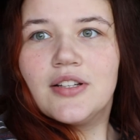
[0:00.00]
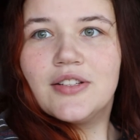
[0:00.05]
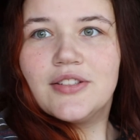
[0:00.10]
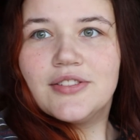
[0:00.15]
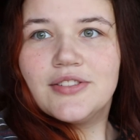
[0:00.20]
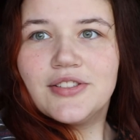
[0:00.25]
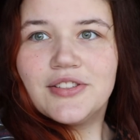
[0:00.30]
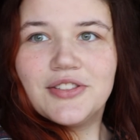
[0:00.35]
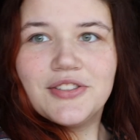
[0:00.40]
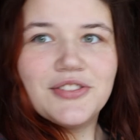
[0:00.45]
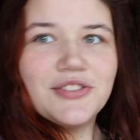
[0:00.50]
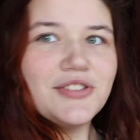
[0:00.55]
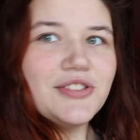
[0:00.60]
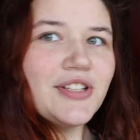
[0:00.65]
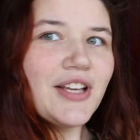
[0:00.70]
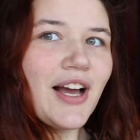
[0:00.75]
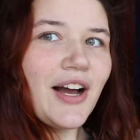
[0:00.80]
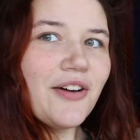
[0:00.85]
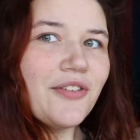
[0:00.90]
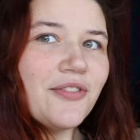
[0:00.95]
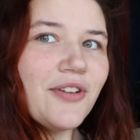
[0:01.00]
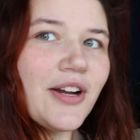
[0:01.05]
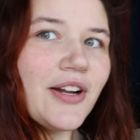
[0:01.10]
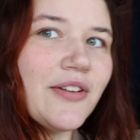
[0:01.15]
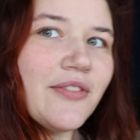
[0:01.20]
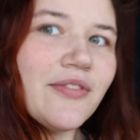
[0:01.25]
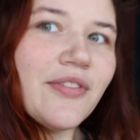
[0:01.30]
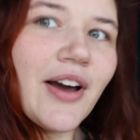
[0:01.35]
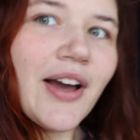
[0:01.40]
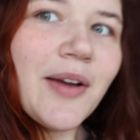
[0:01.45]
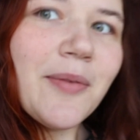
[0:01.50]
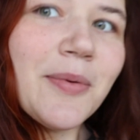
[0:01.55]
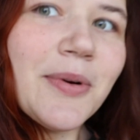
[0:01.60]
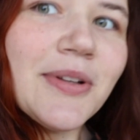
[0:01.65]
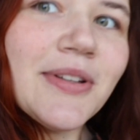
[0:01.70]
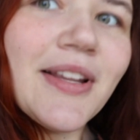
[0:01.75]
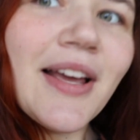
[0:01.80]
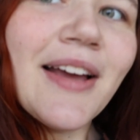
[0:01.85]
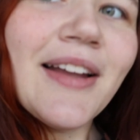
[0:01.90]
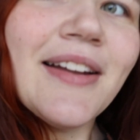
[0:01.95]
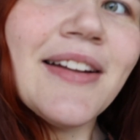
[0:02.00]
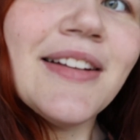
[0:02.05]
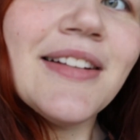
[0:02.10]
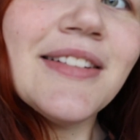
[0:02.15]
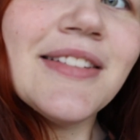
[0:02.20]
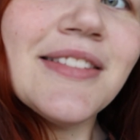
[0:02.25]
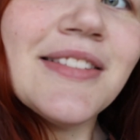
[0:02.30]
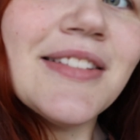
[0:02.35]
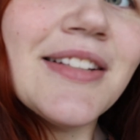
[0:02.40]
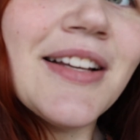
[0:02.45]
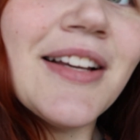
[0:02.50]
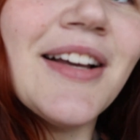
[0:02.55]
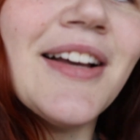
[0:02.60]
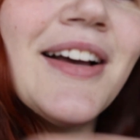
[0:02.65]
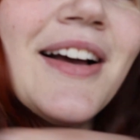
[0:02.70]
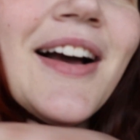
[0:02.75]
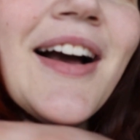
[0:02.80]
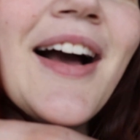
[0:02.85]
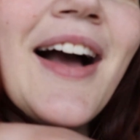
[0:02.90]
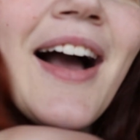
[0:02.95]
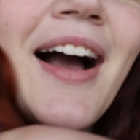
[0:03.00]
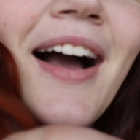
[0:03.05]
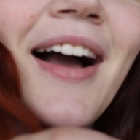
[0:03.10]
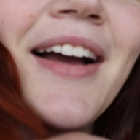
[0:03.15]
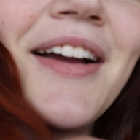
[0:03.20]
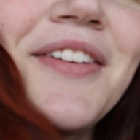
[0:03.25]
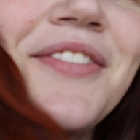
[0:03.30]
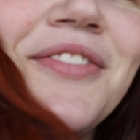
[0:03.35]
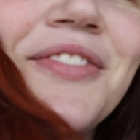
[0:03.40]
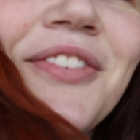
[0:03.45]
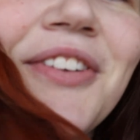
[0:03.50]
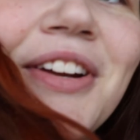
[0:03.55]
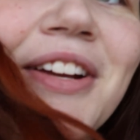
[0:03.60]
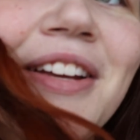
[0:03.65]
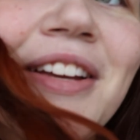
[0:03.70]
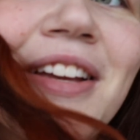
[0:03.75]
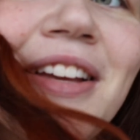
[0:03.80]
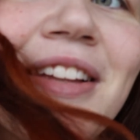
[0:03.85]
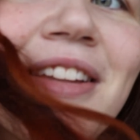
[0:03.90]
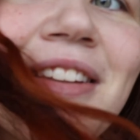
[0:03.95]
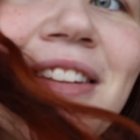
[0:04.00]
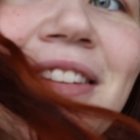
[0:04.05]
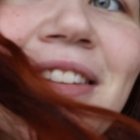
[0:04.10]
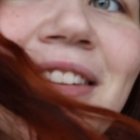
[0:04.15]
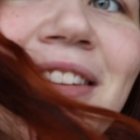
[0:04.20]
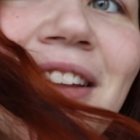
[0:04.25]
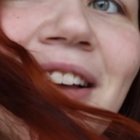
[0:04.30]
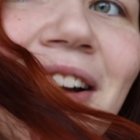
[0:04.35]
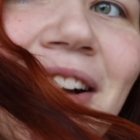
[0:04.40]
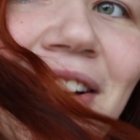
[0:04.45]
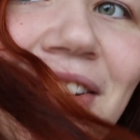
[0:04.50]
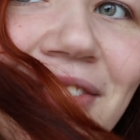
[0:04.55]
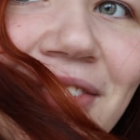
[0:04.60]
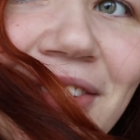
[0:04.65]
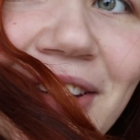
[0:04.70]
see how red and vibrant that is. I freaking love